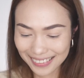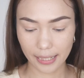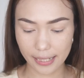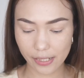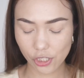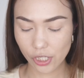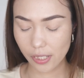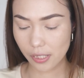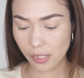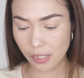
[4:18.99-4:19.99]
I
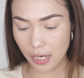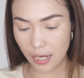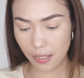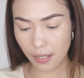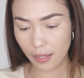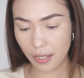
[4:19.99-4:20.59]
just need